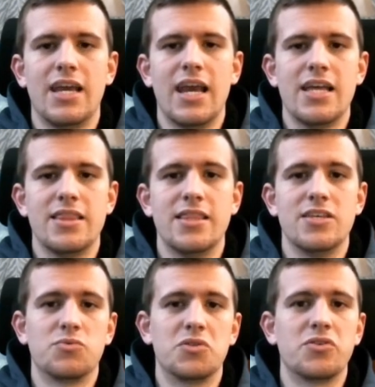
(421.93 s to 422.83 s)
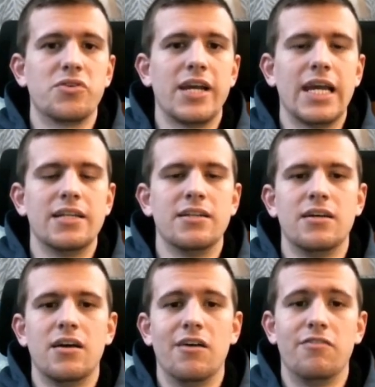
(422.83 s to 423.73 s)
and this would create
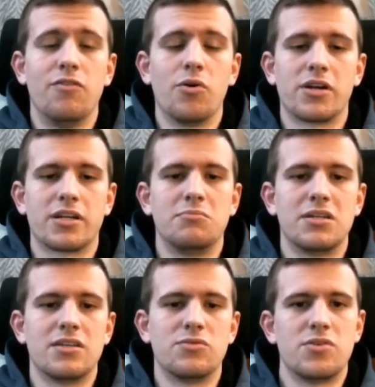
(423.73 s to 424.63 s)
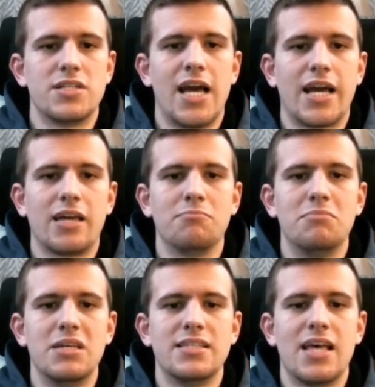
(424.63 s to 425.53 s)
a fork because we're attacking
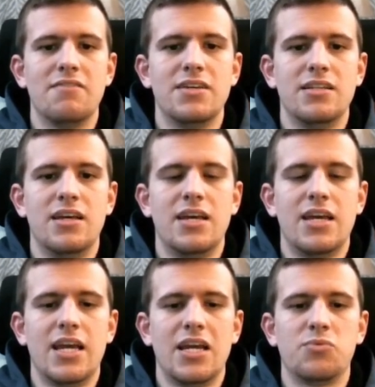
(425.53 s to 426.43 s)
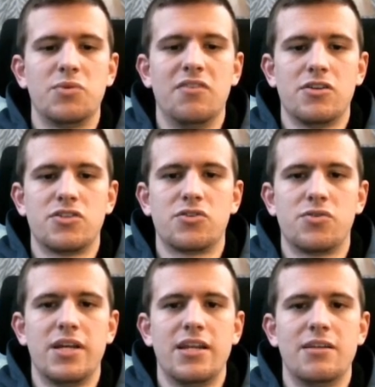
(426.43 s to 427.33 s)
b7, and we've also
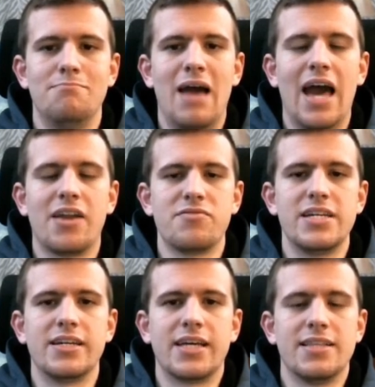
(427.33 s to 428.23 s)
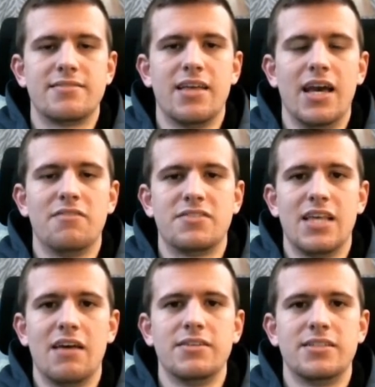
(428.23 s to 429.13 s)
created a battery against
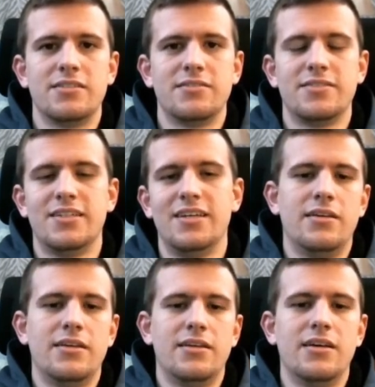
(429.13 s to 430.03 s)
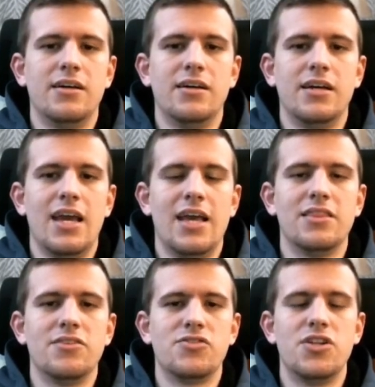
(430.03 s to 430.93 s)
f7.
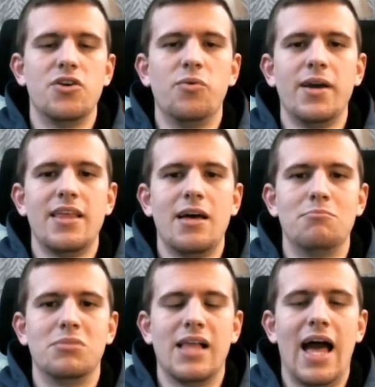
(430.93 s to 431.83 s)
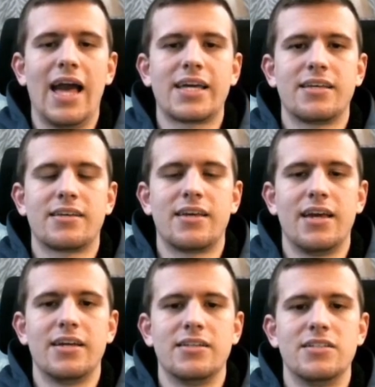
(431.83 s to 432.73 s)
And there's no way that black
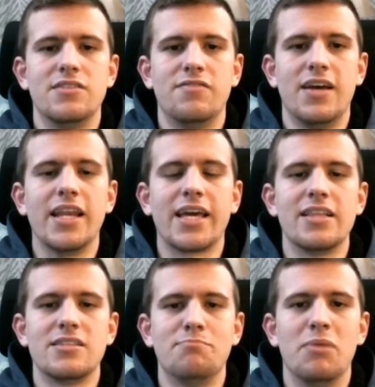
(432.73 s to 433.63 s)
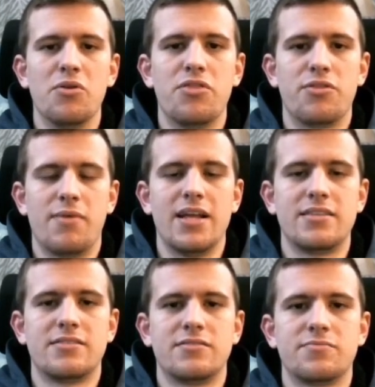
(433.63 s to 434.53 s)
can defend against both
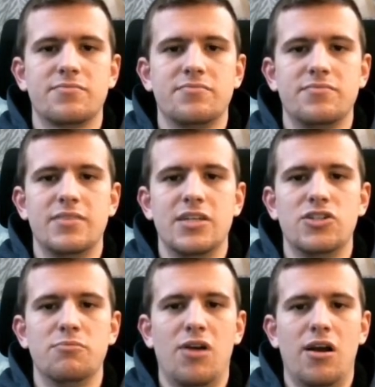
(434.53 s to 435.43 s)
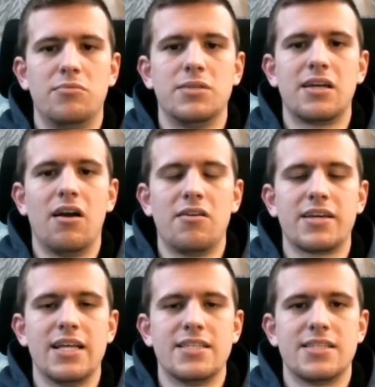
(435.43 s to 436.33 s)
threats. They should probably guard
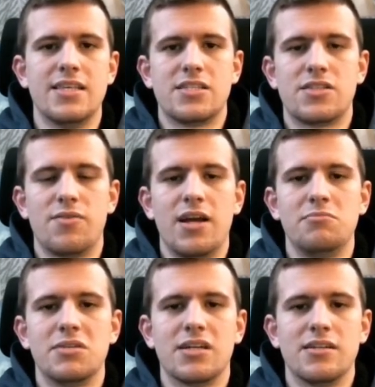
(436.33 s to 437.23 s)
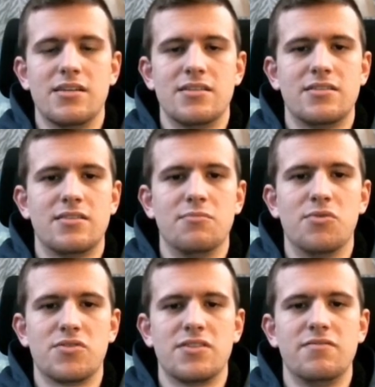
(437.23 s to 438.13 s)
against this threat because it's the
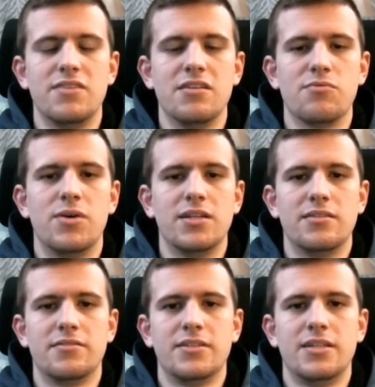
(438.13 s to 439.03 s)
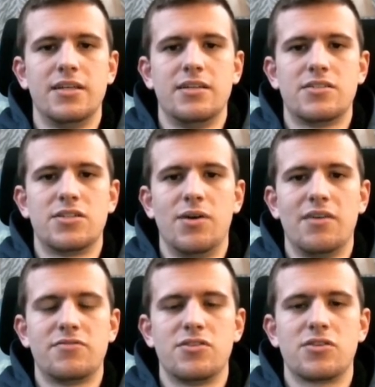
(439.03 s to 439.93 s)
more severe one. So
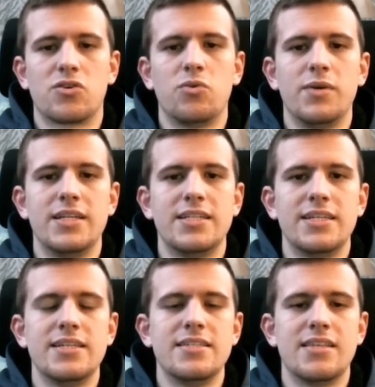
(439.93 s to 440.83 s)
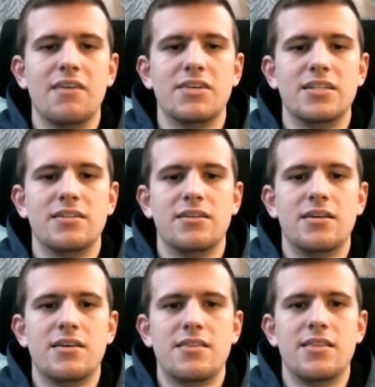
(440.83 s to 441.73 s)
after queen to e7,
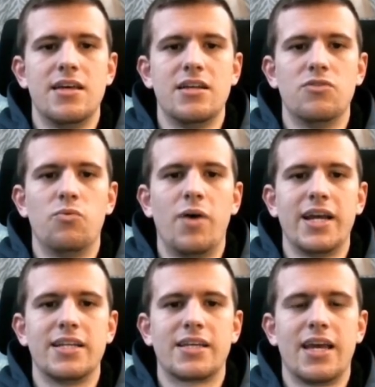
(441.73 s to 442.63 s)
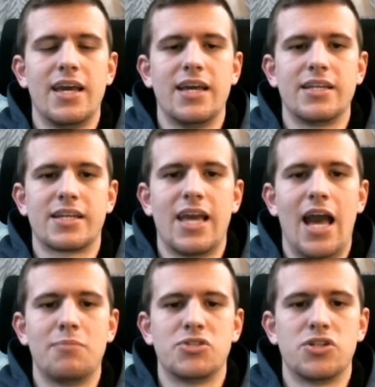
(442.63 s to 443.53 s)
then white can
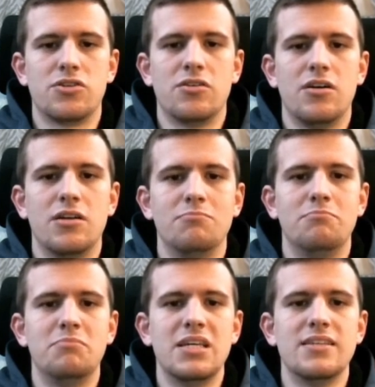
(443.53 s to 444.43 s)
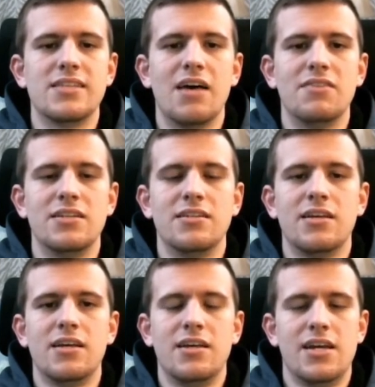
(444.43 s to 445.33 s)
capture on b7,
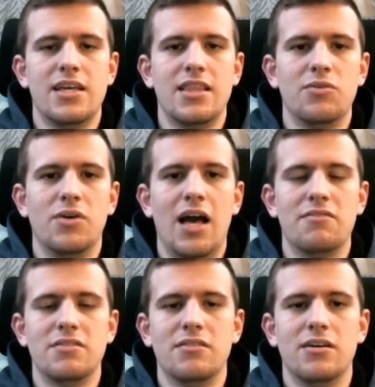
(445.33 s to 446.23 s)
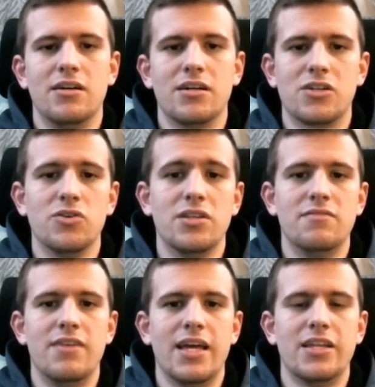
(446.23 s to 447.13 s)
and they will have a good
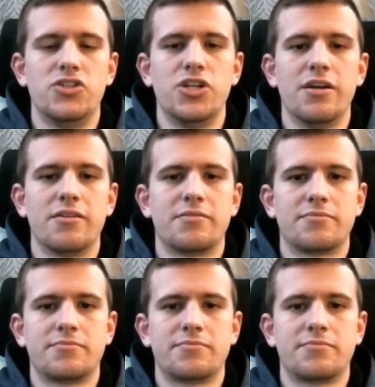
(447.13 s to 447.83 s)
advantage here.